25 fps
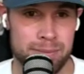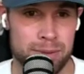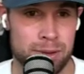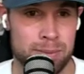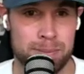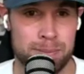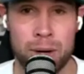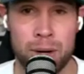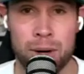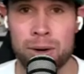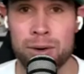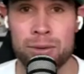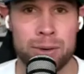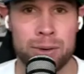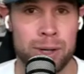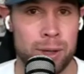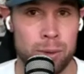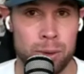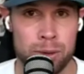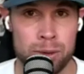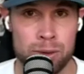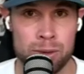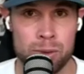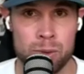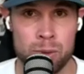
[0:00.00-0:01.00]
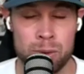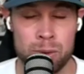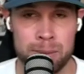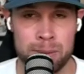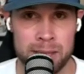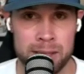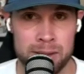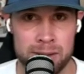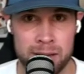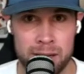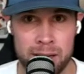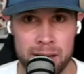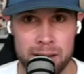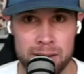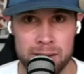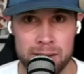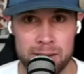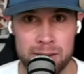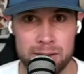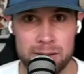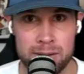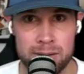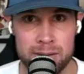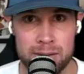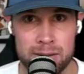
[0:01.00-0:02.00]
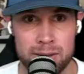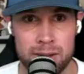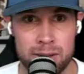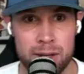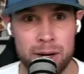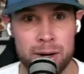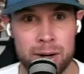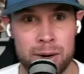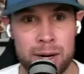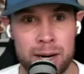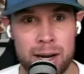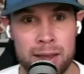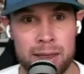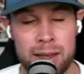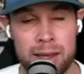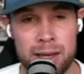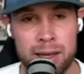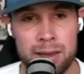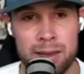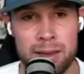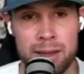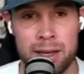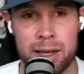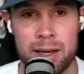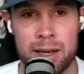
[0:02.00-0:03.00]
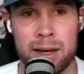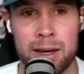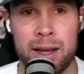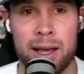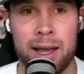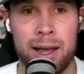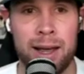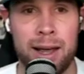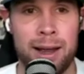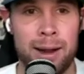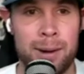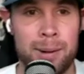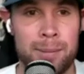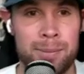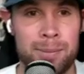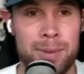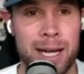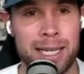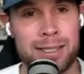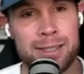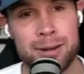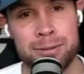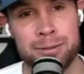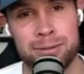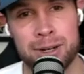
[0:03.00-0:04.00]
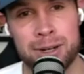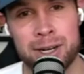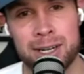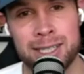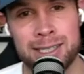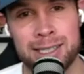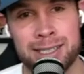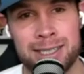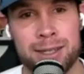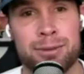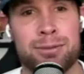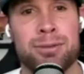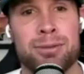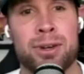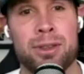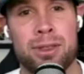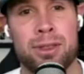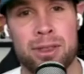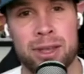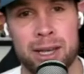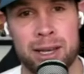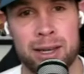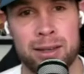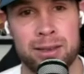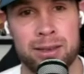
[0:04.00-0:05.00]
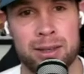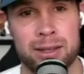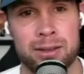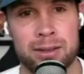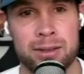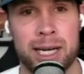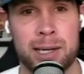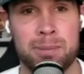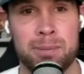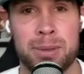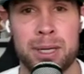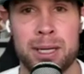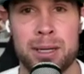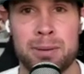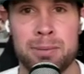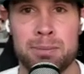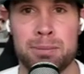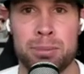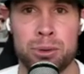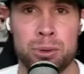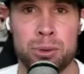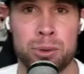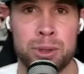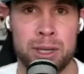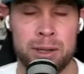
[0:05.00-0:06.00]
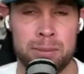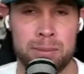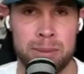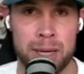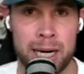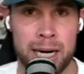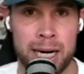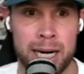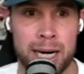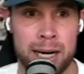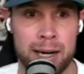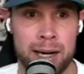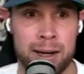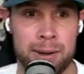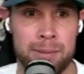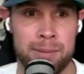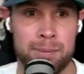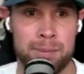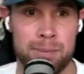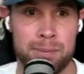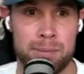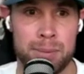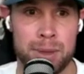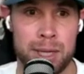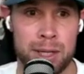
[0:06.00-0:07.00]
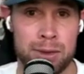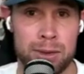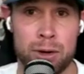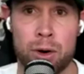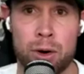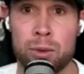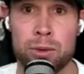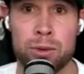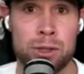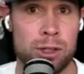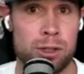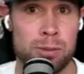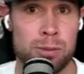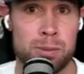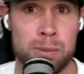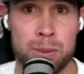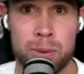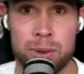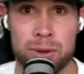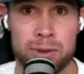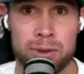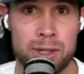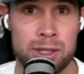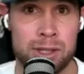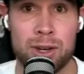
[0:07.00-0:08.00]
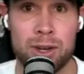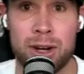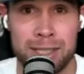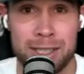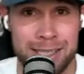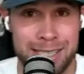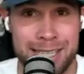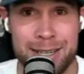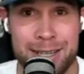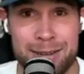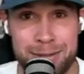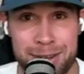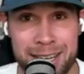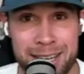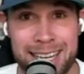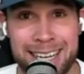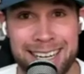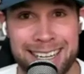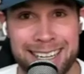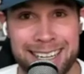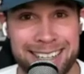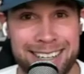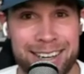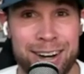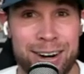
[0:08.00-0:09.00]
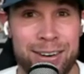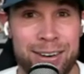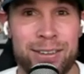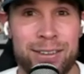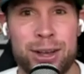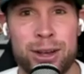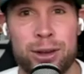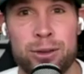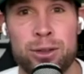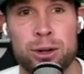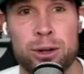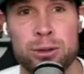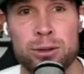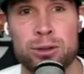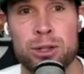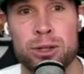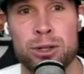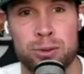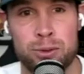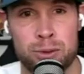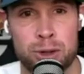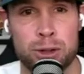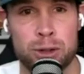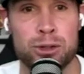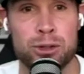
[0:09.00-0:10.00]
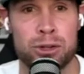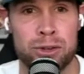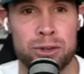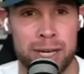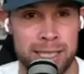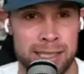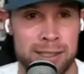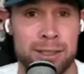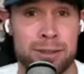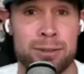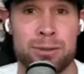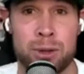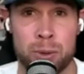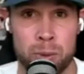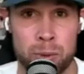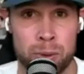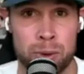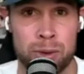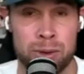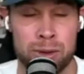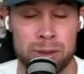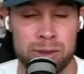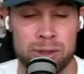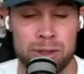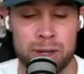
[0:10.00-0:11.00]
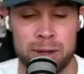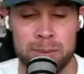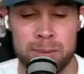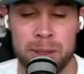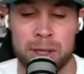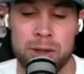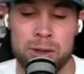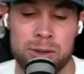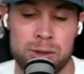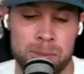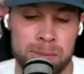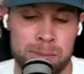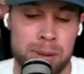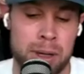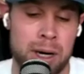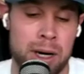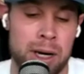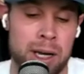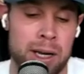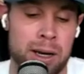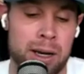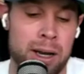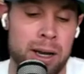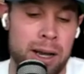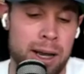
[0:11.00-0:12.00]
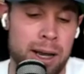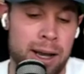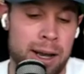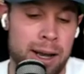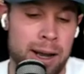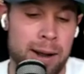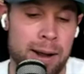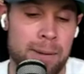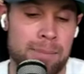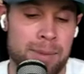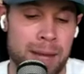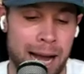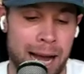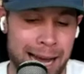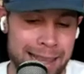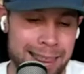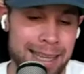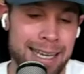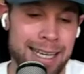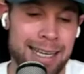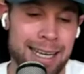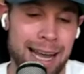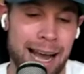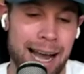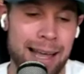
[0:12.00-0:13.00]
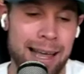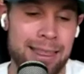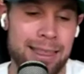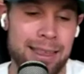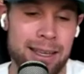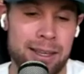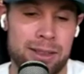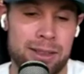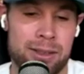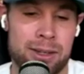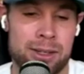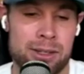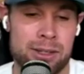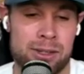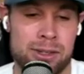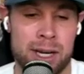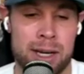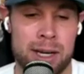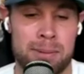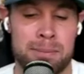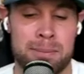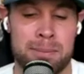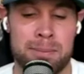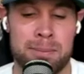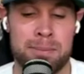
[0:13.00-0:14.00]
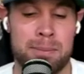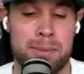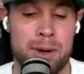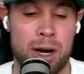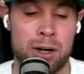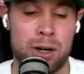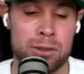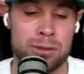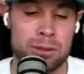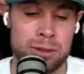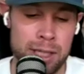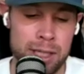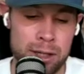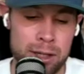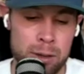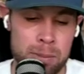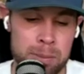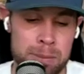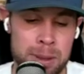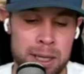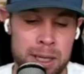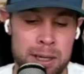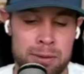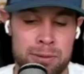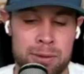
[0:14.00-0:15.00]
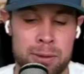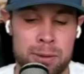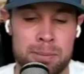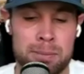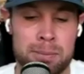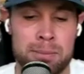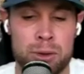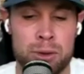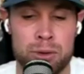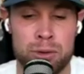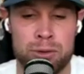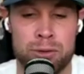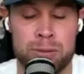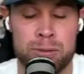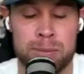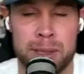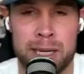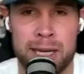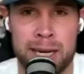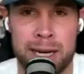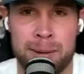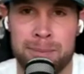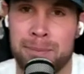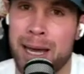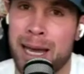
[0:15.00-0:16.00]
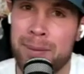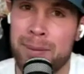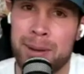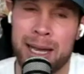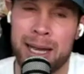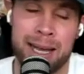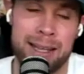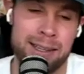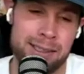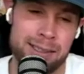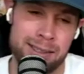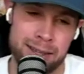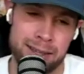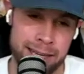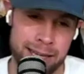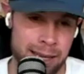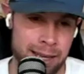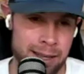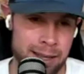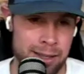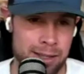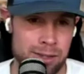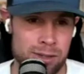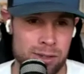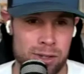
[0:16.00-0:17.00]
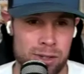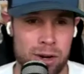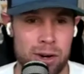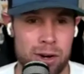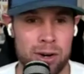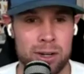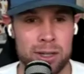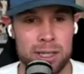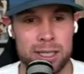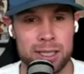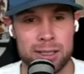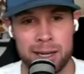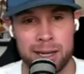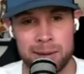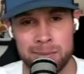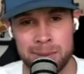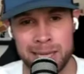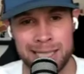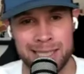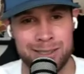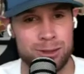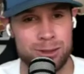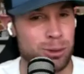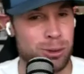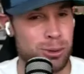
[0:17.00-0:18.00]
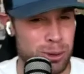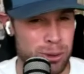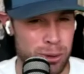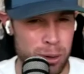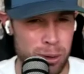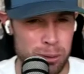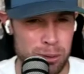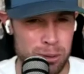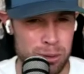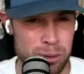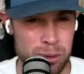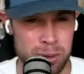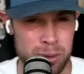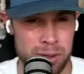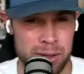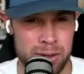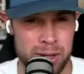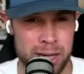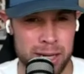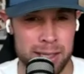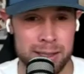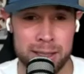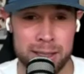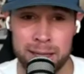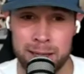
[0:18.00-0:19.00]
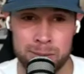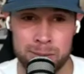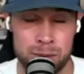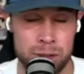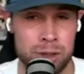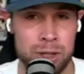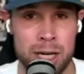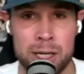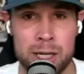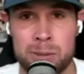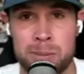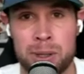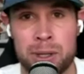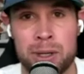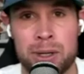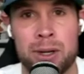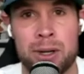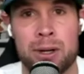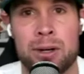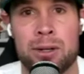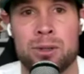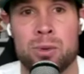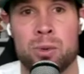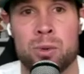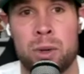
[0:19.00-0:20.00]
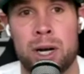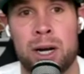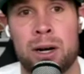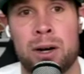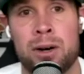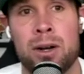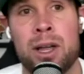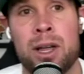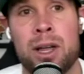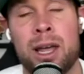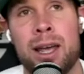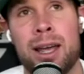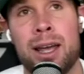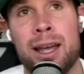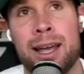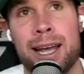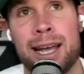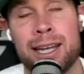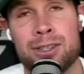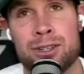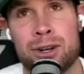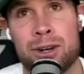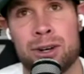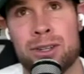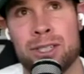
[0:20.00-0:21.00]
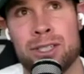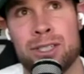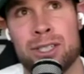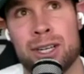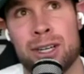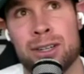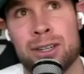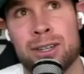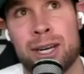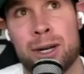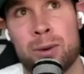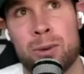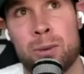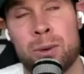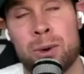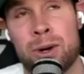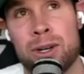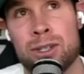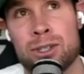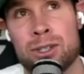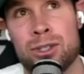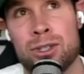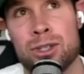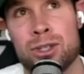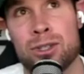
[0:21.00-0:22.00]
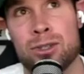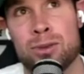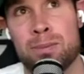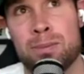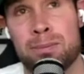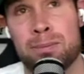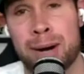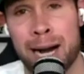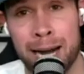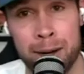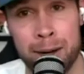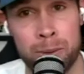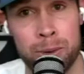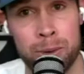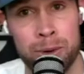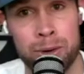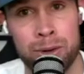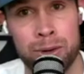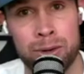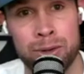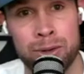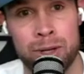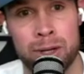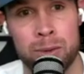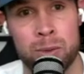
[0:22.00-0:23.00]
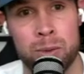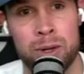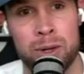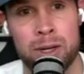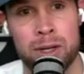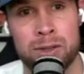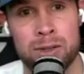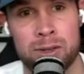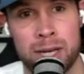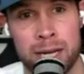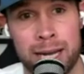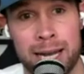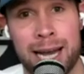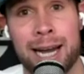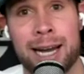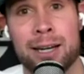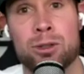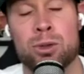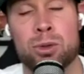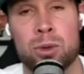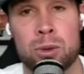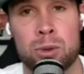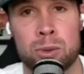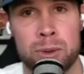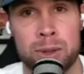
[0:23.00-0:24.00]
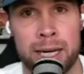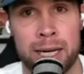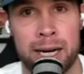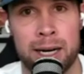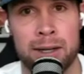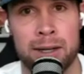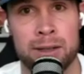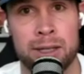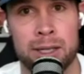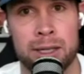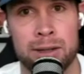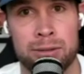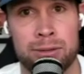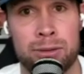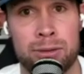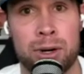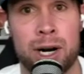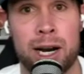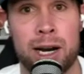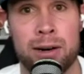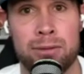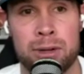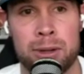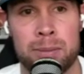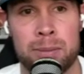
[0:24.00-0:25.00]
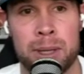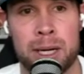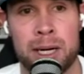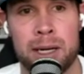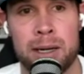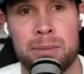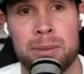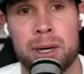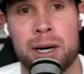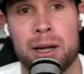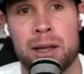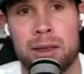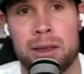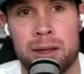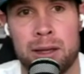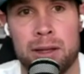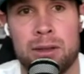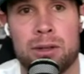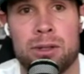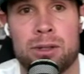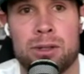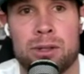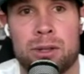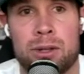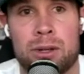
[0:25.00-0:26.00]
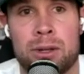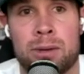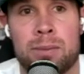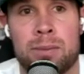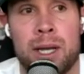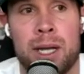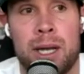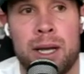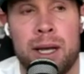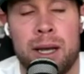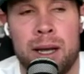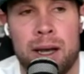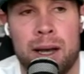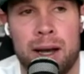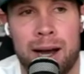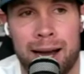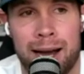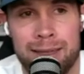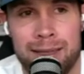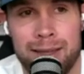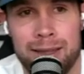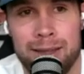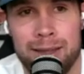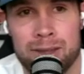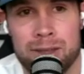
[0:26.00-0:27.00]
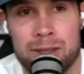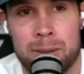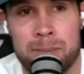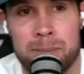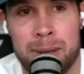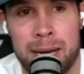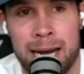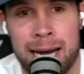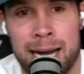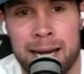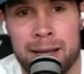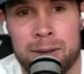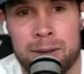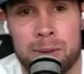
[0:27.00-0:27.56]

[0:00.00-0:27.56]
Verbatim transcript: par three courses with my sons. You know, and I mm-hmm. think that that's a very different thing than like being buoyed by being the only sport that's on TV. You know, those are those are like different worlds almost. But sure. I think I think there's a a little bit of a movement, and maybe this again, this is hard because I'm like too close to it a lot of times. You guys probably are as well. It's hard to tell like what is just my world and what is like actual reality for everybody. But I think there's a I think there's a path